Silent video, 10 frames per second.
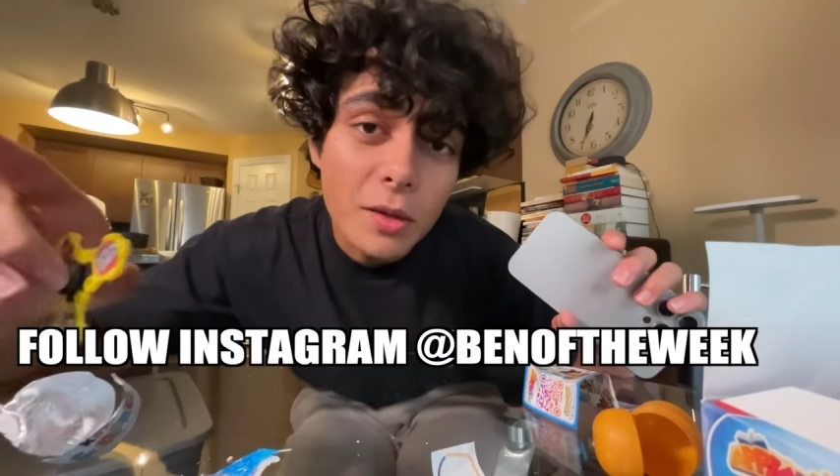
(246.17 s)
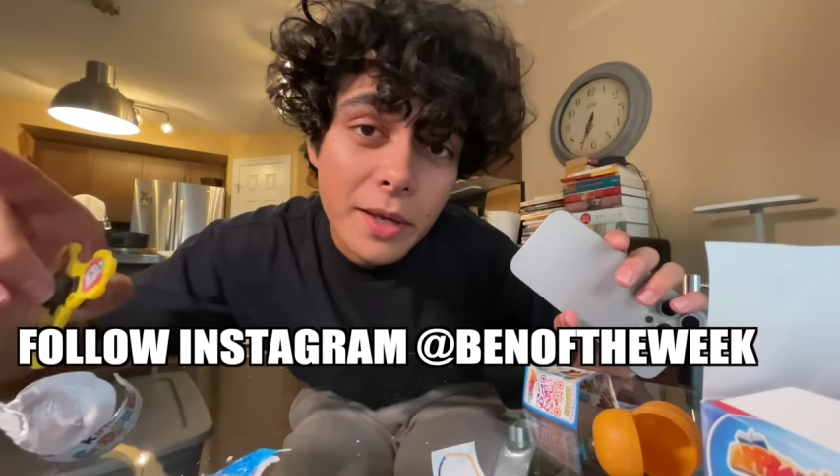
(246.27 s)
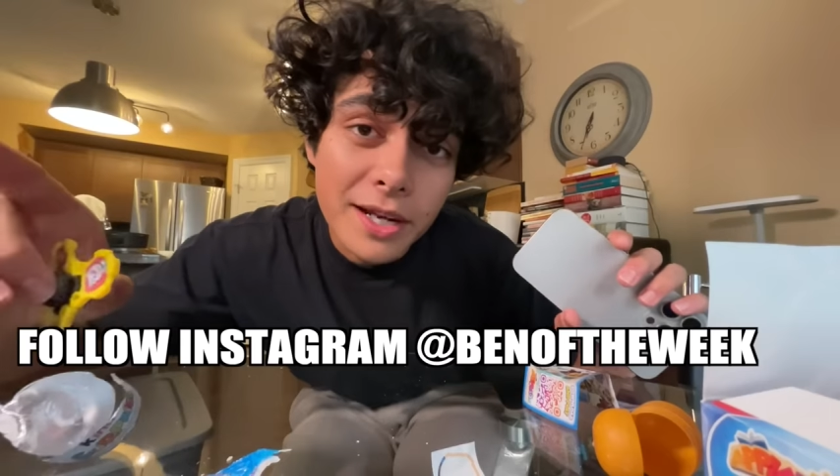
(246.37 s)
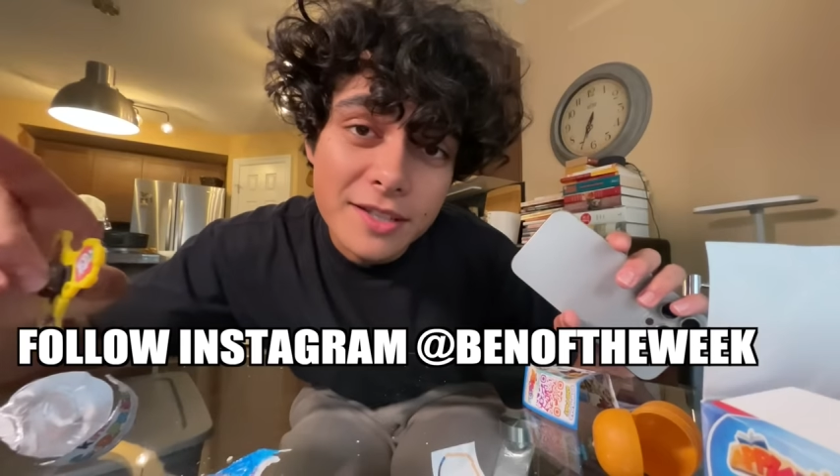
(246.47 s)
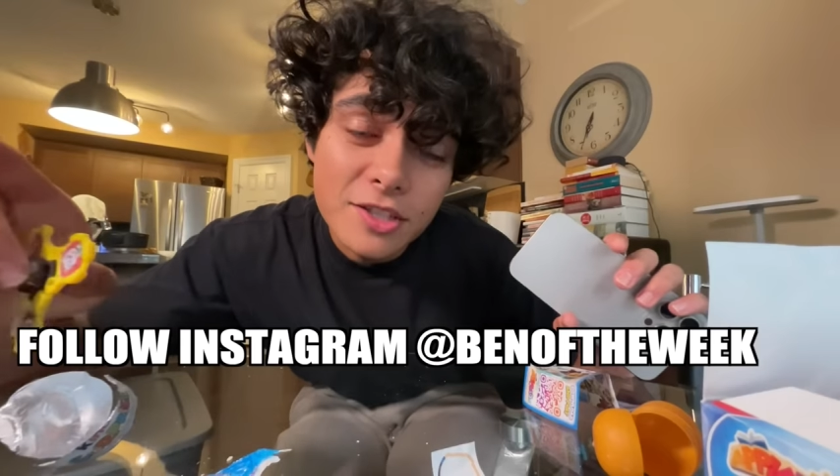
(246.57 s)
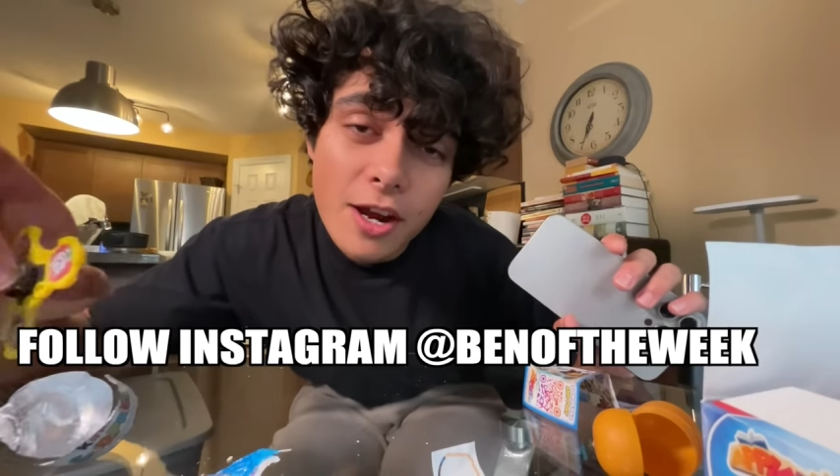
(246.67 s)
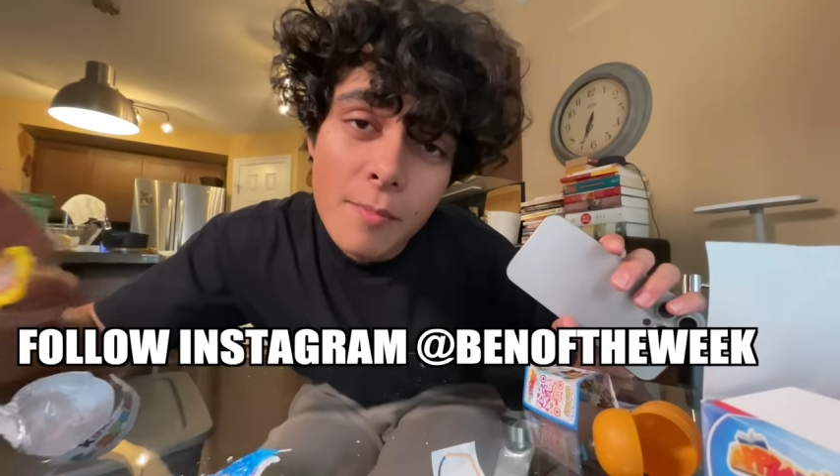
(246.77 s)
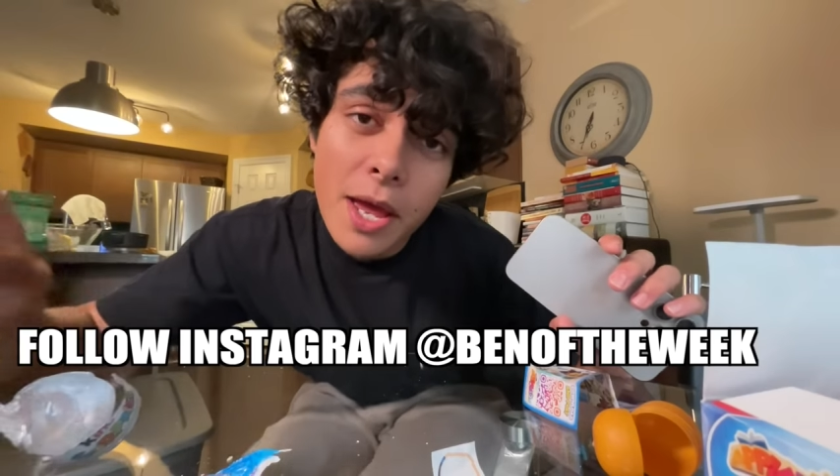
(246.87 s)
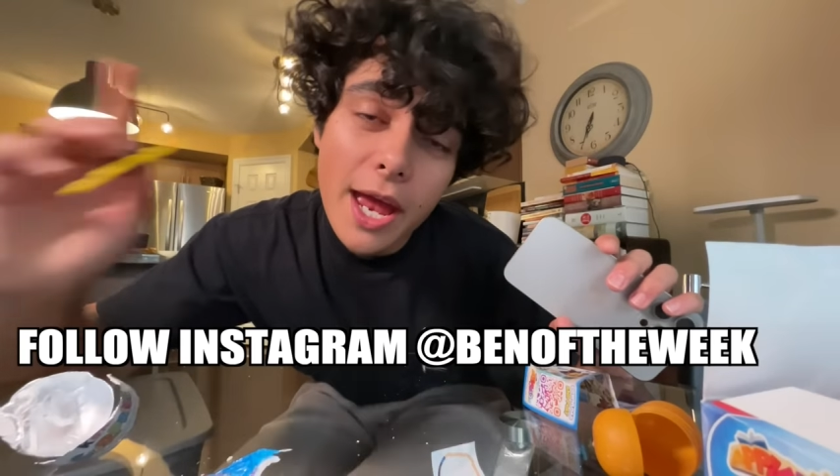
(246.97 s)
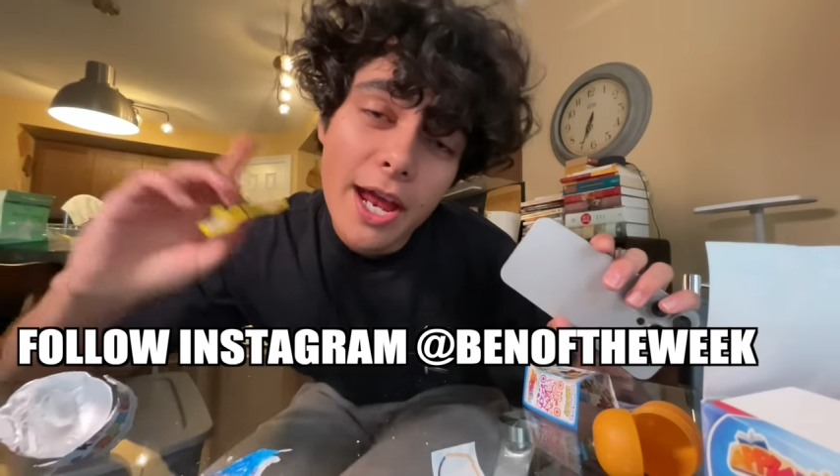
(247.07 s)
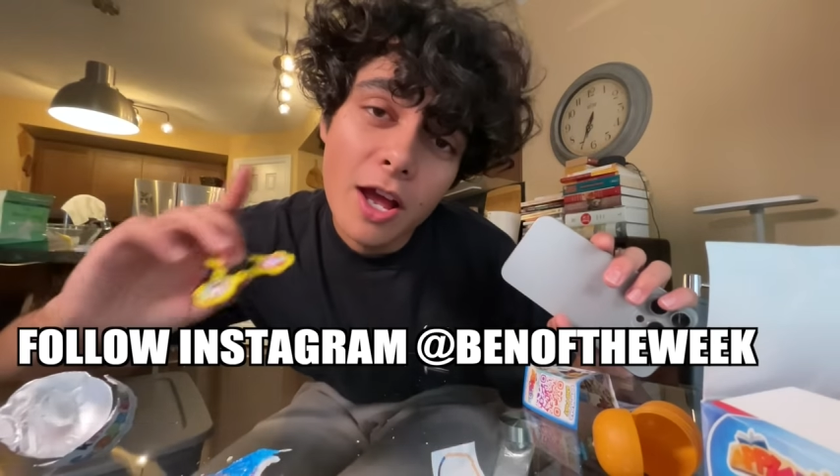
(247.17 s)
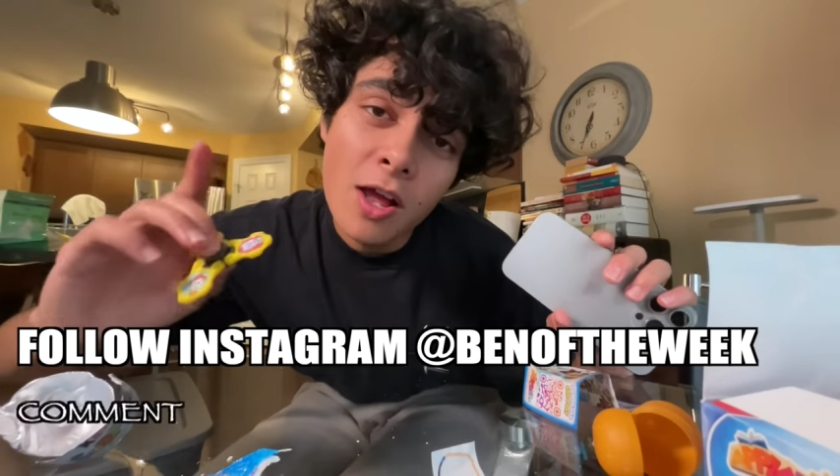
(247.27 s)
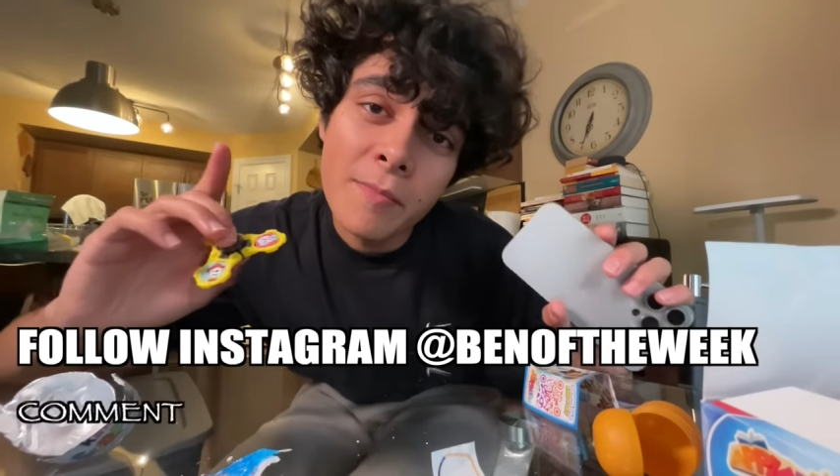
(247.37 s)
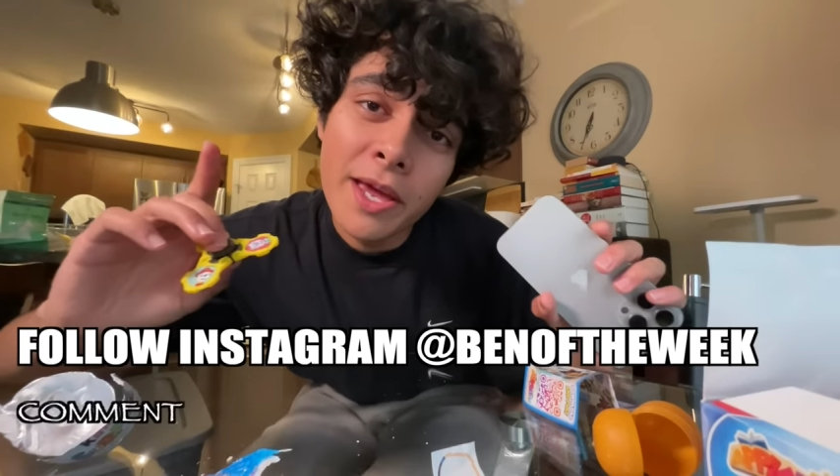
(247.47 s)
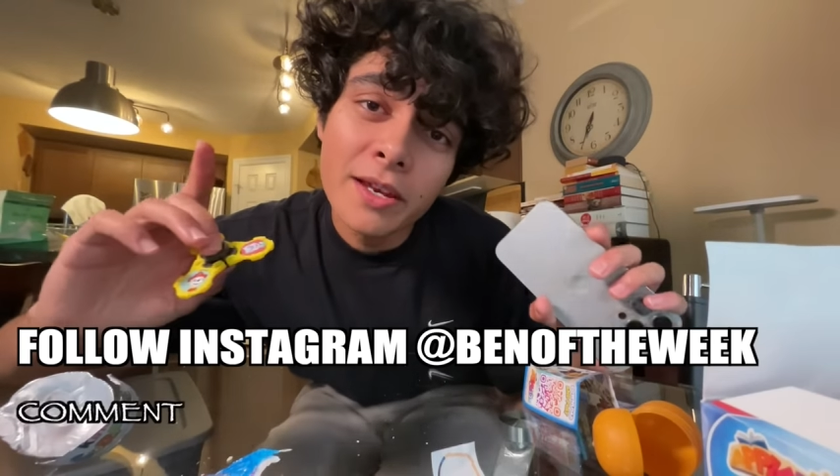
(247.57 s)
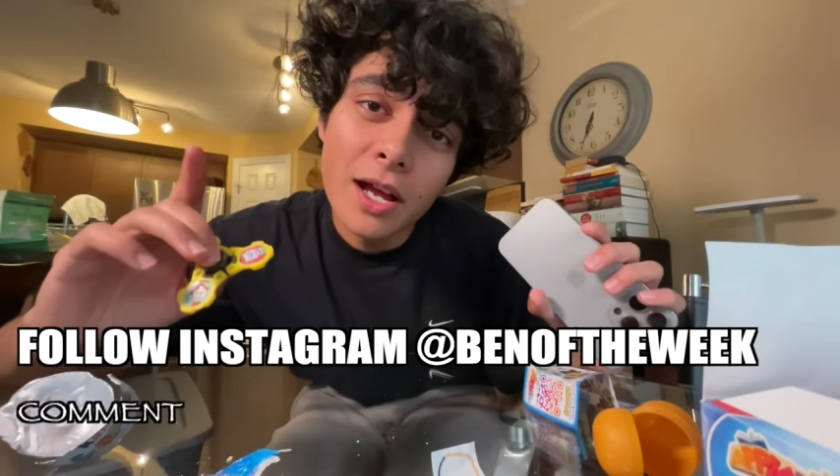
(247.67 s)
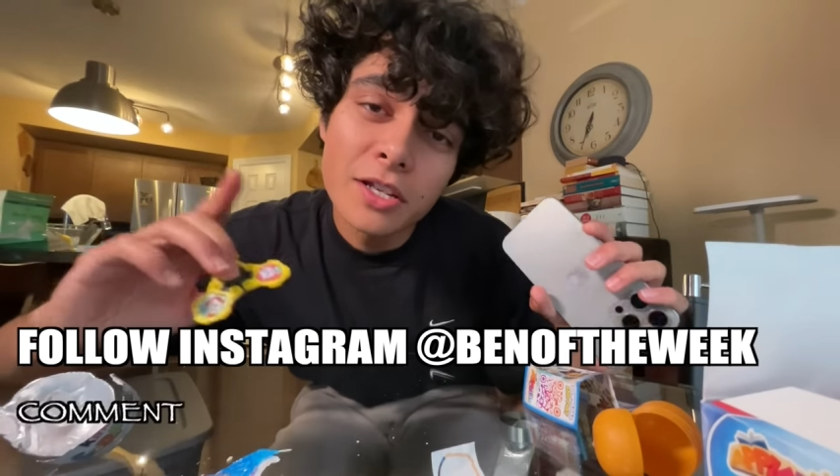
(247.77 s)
me on Instagram and comment,